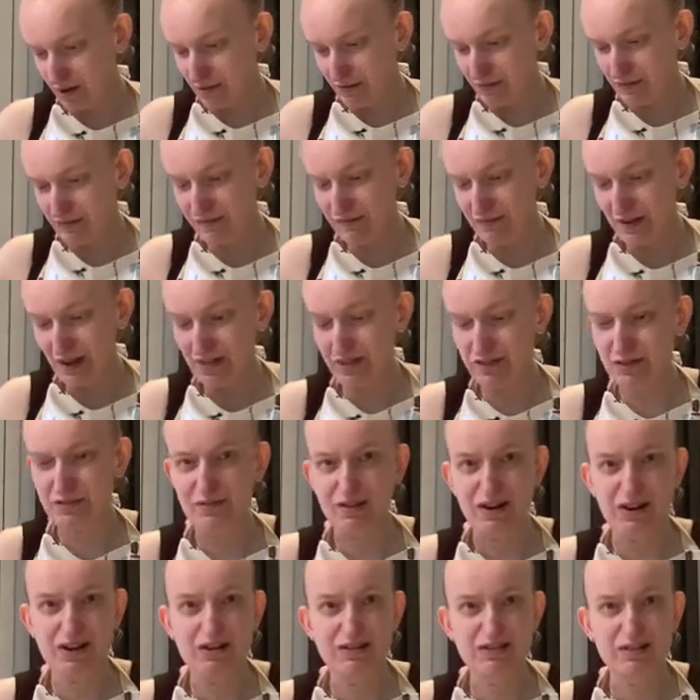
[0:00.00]
feather
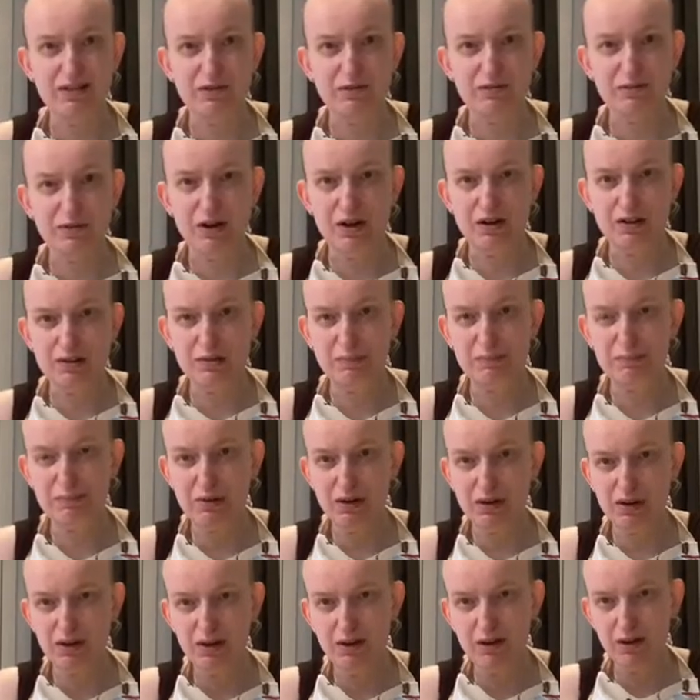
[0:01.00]
it as it were,
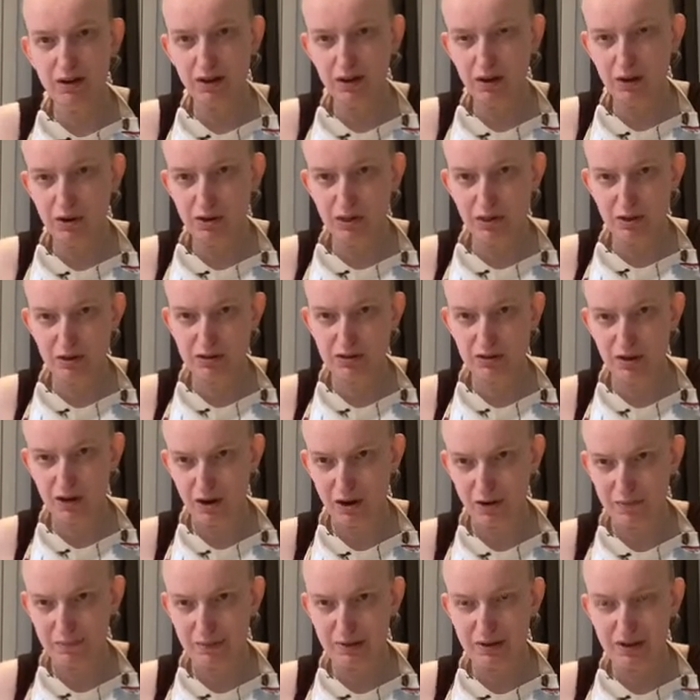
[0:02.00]
sprinkle it on the
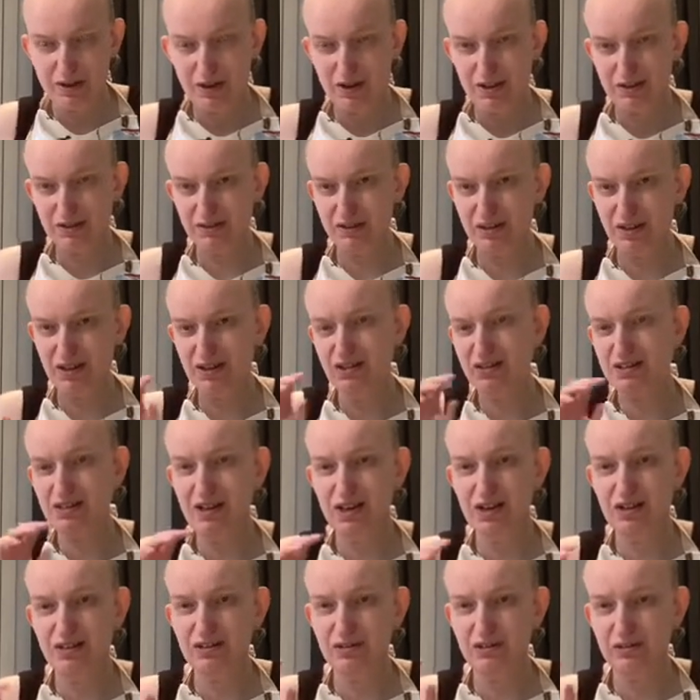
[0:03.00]
top so that it's
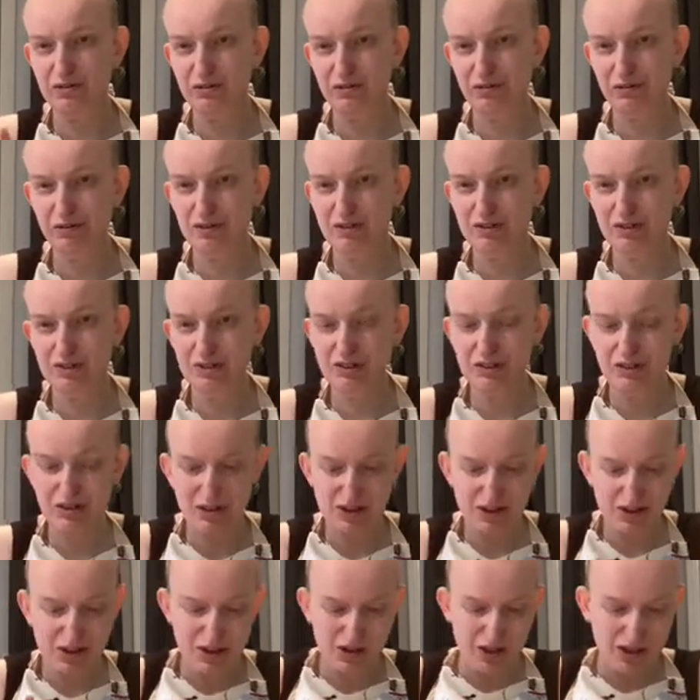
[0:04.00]
nice and
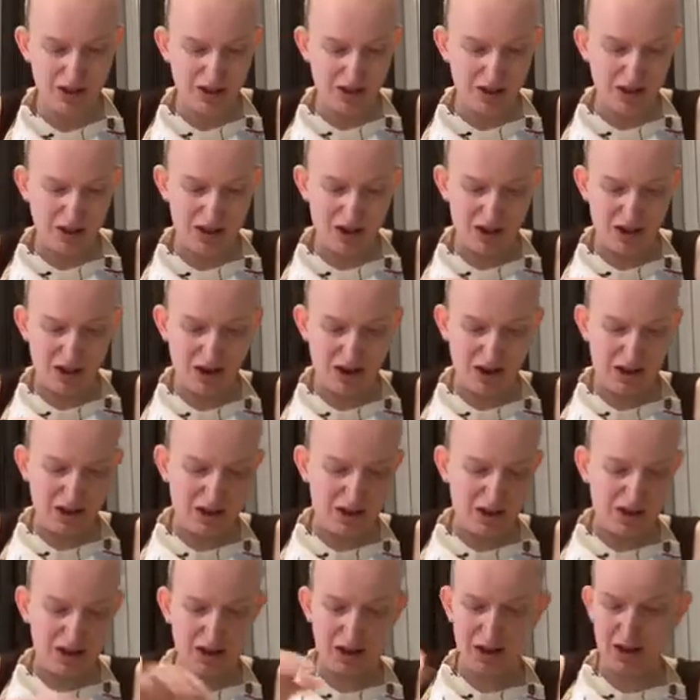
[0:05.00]
crunchy and
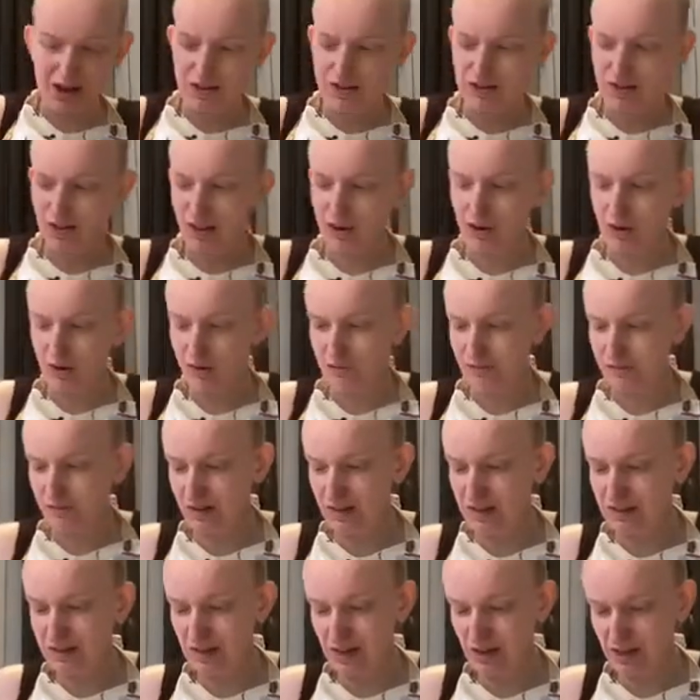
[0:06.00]
it has that
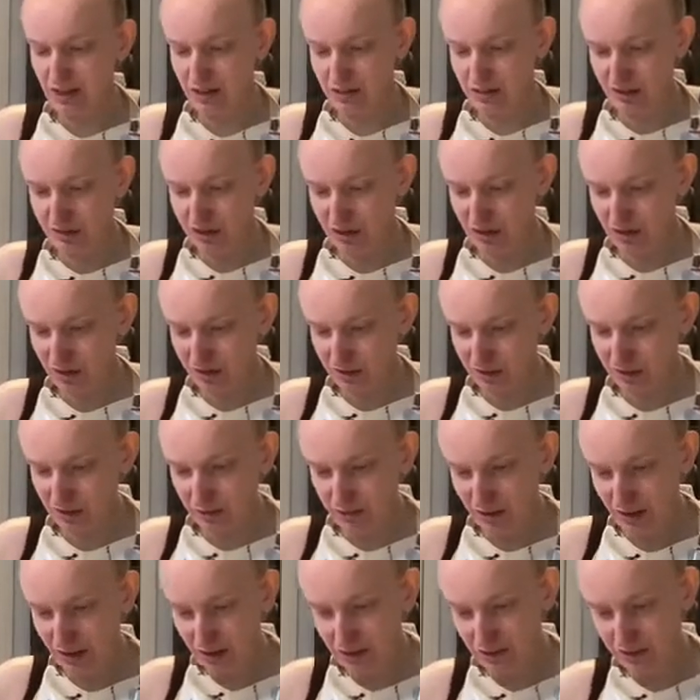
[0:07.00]
lovely texture
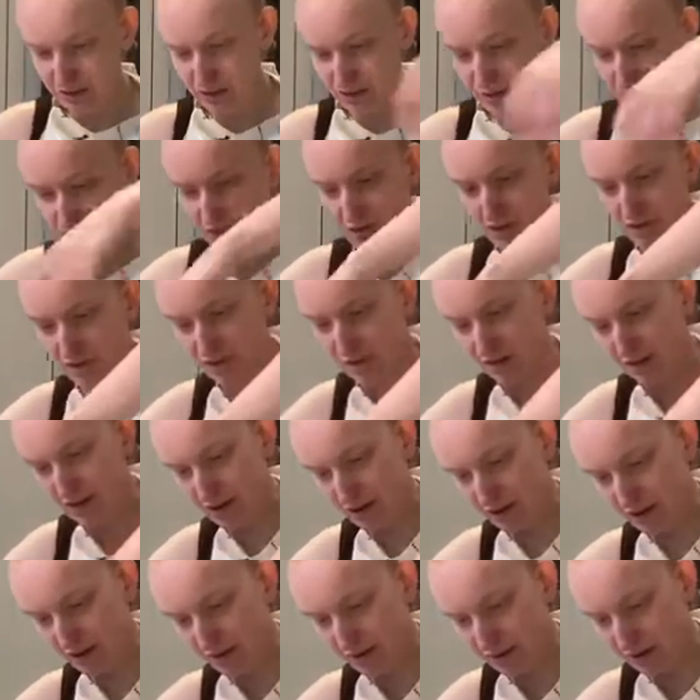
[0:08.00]
to it.
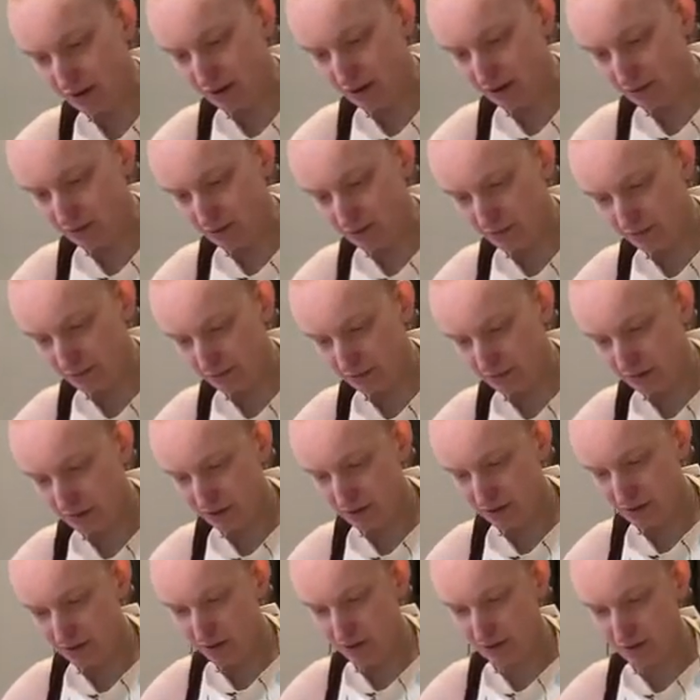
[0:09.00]
Right, here we go, I'm
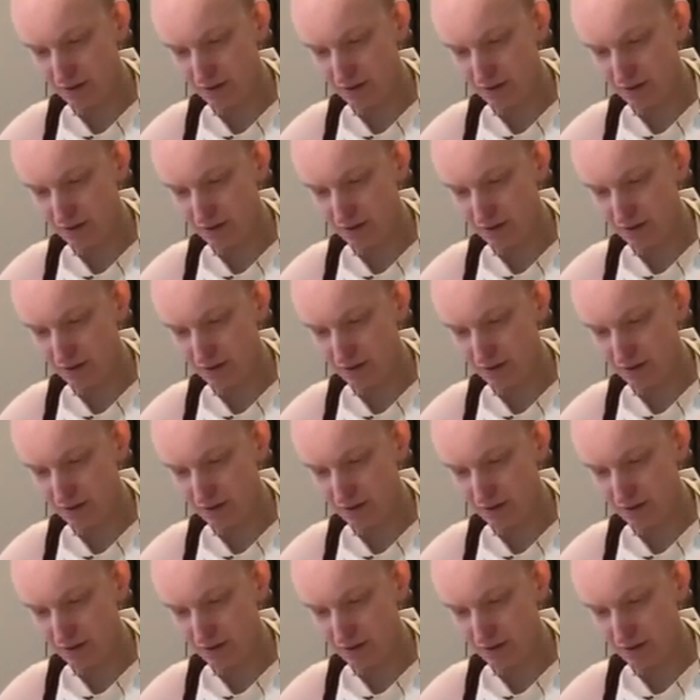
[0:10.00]
just going to